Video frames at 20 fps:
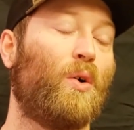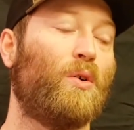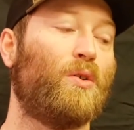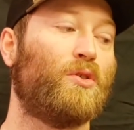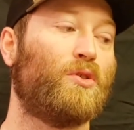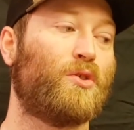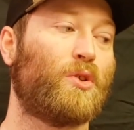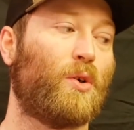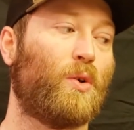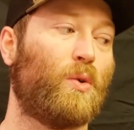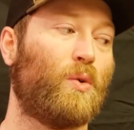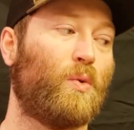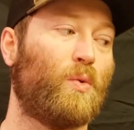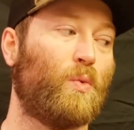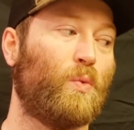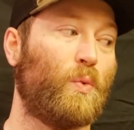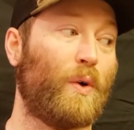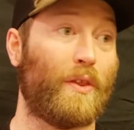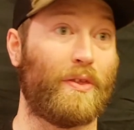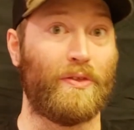So
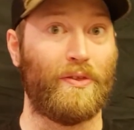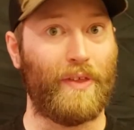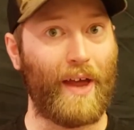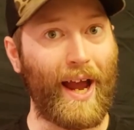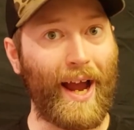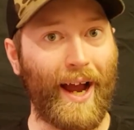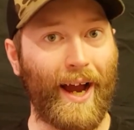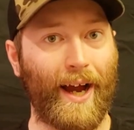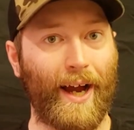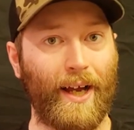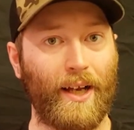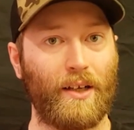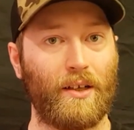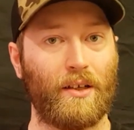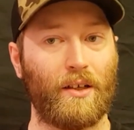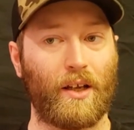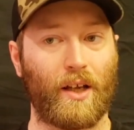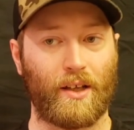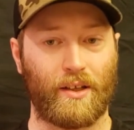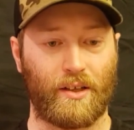with
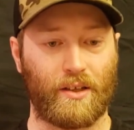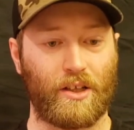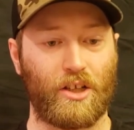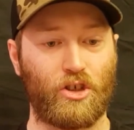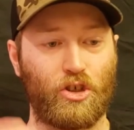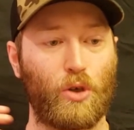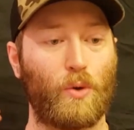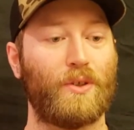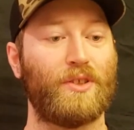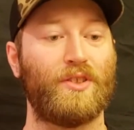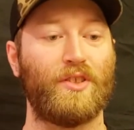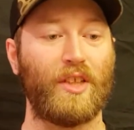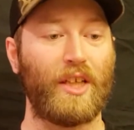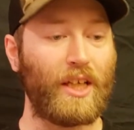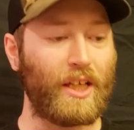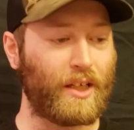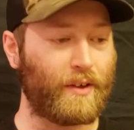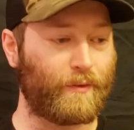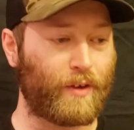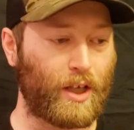that, and then they show a
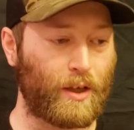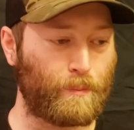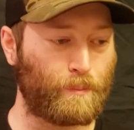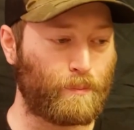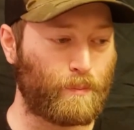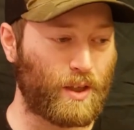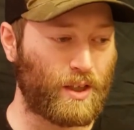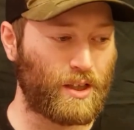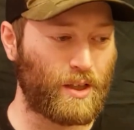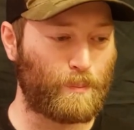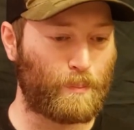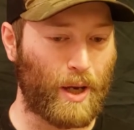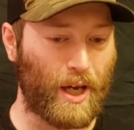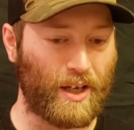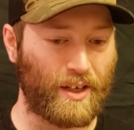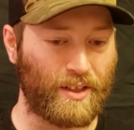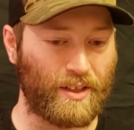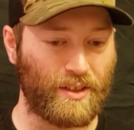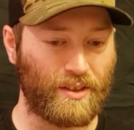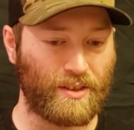scene of him in
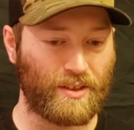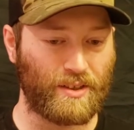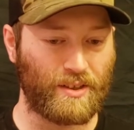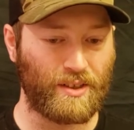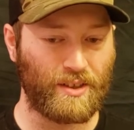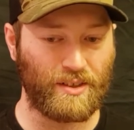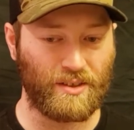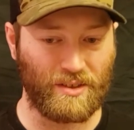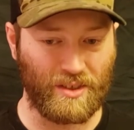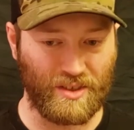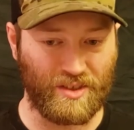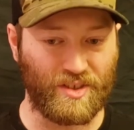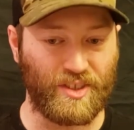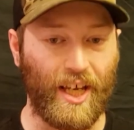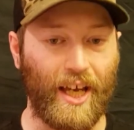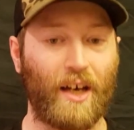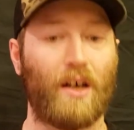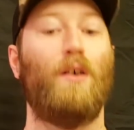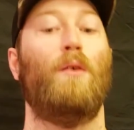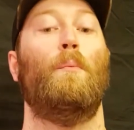the
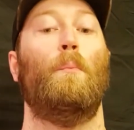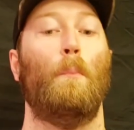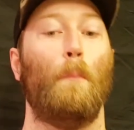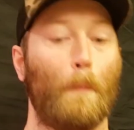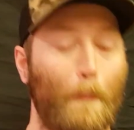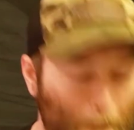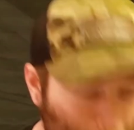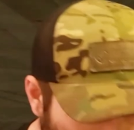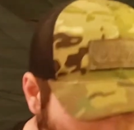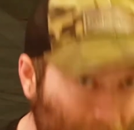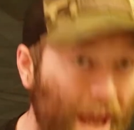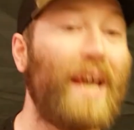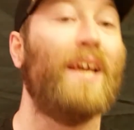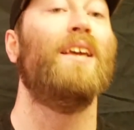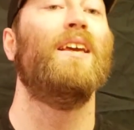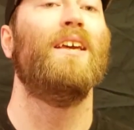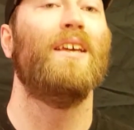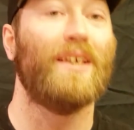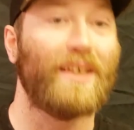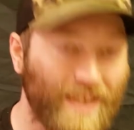cell,
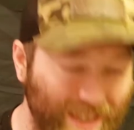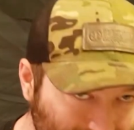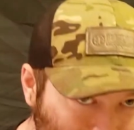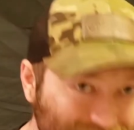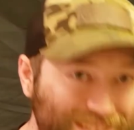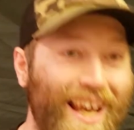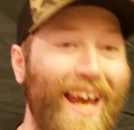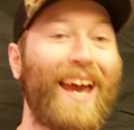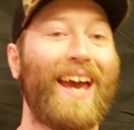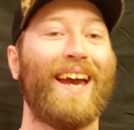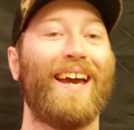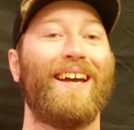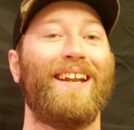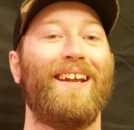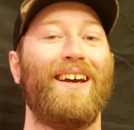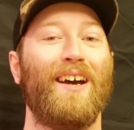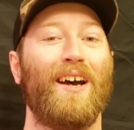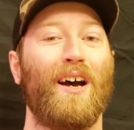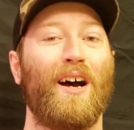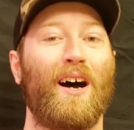banging his
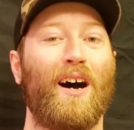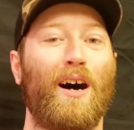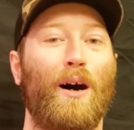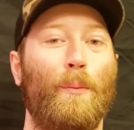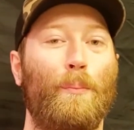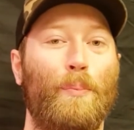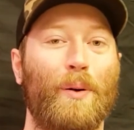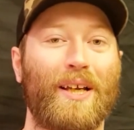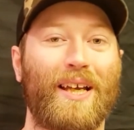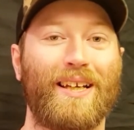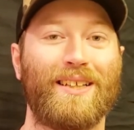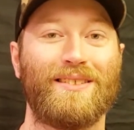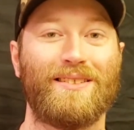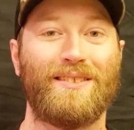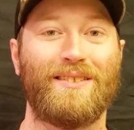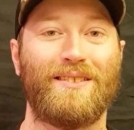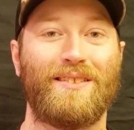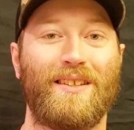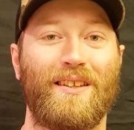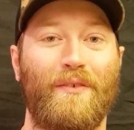head up
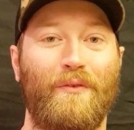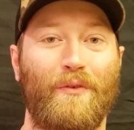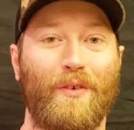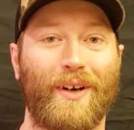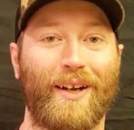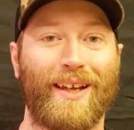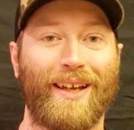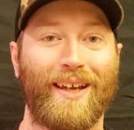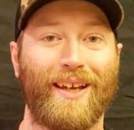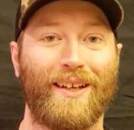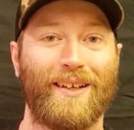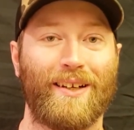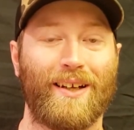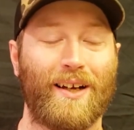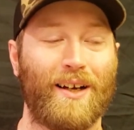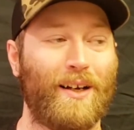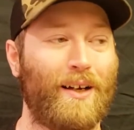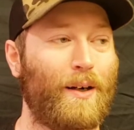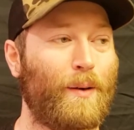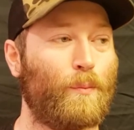against the freaking
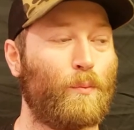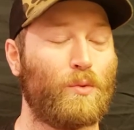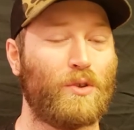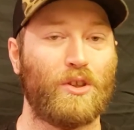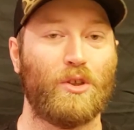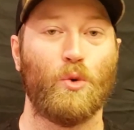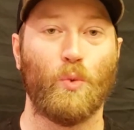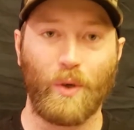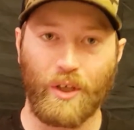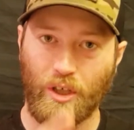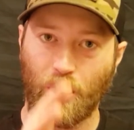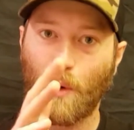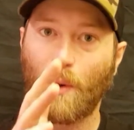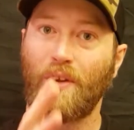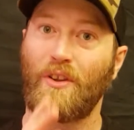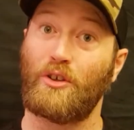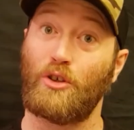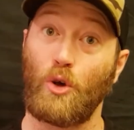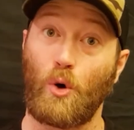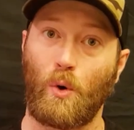little window
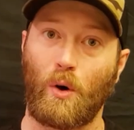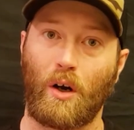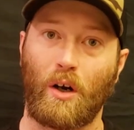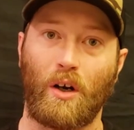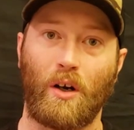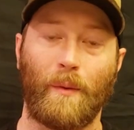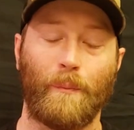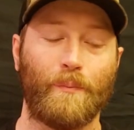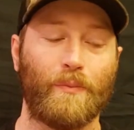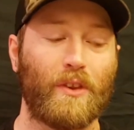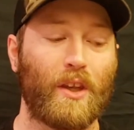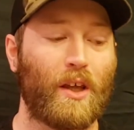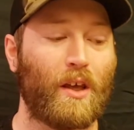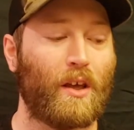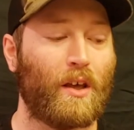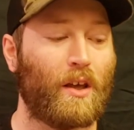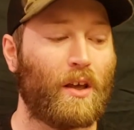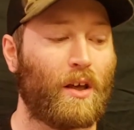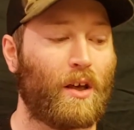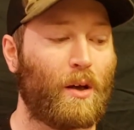on the door.
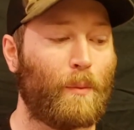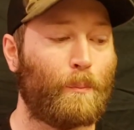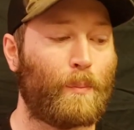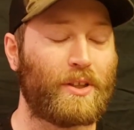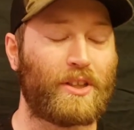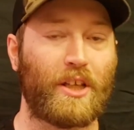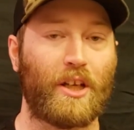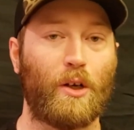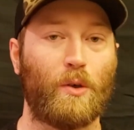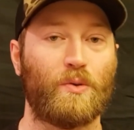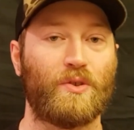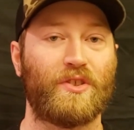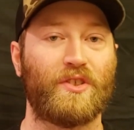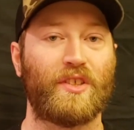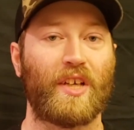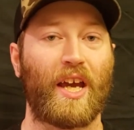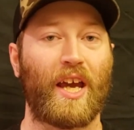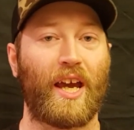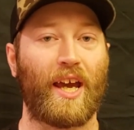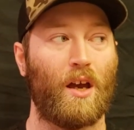But they don't
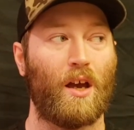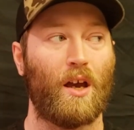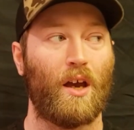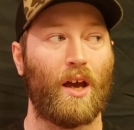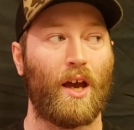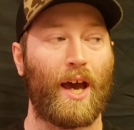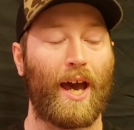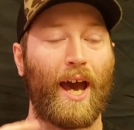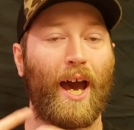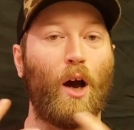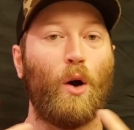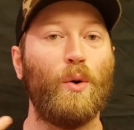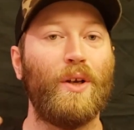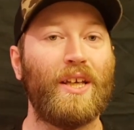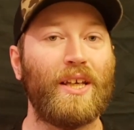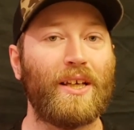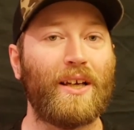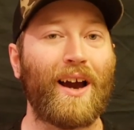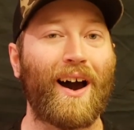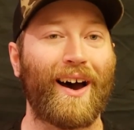say how
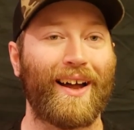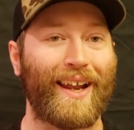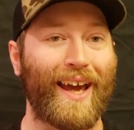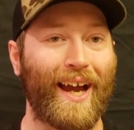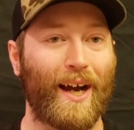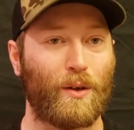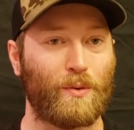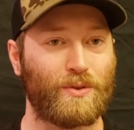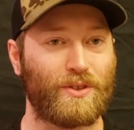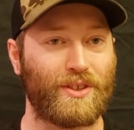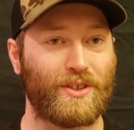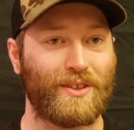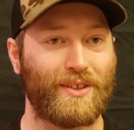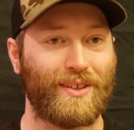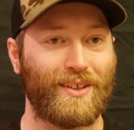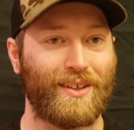he got out.